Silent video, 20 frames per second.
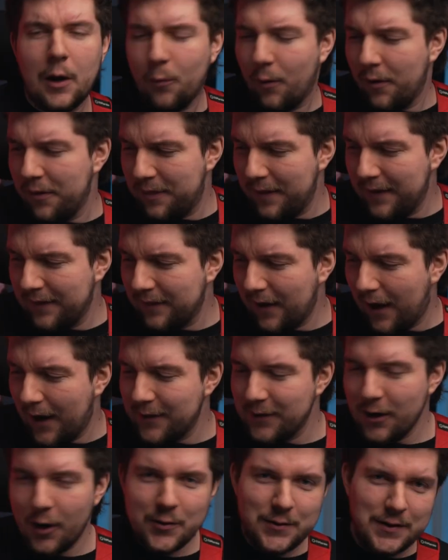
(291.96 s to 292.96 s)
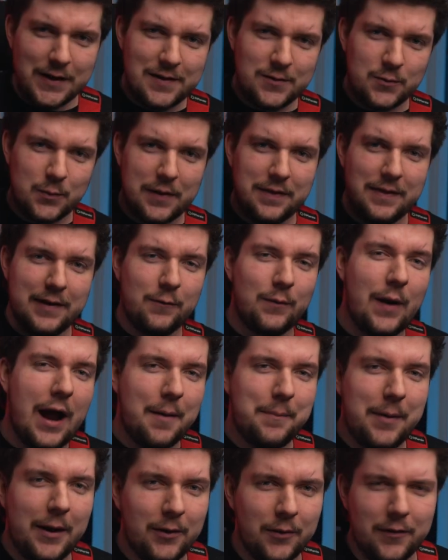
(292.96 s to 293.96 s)
One thing that I noticed with the
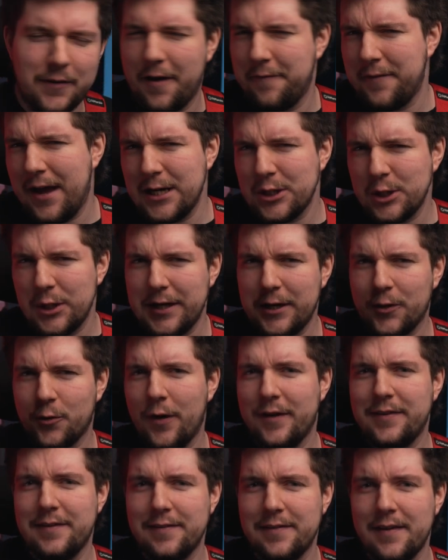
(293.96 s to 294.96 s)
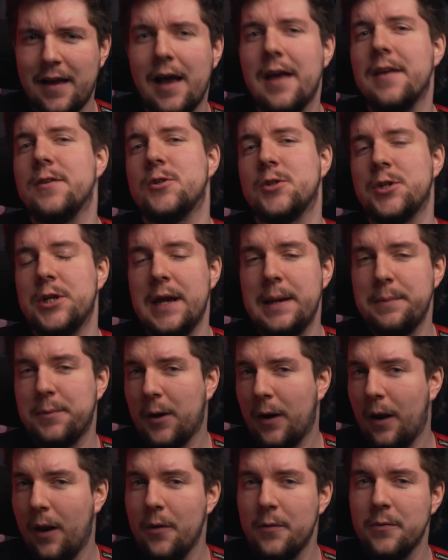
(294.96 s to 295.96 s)
Rat pedal that I've actually criticised cheap
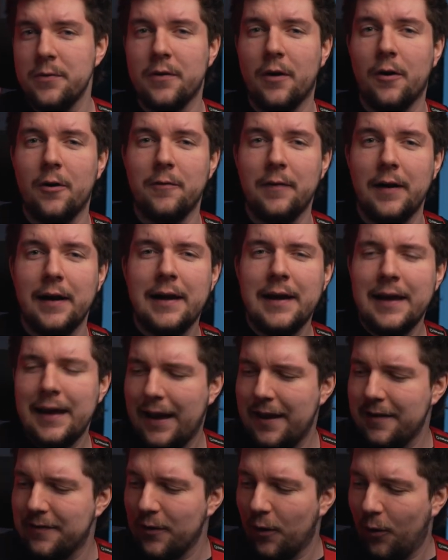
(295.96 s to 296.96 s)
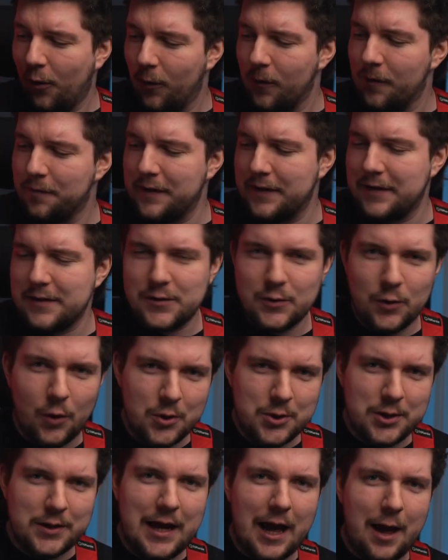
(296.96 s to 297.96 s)
clones over is that all of the
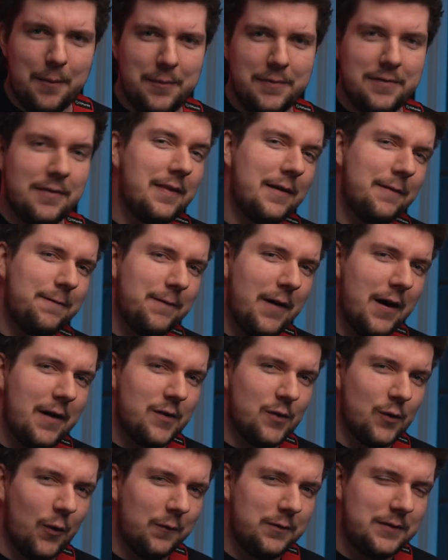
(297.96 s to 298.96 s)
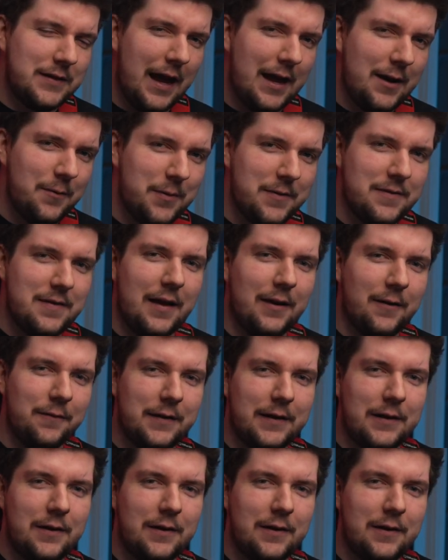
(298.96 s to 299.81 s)
distortion happens in the first sort of 10% of the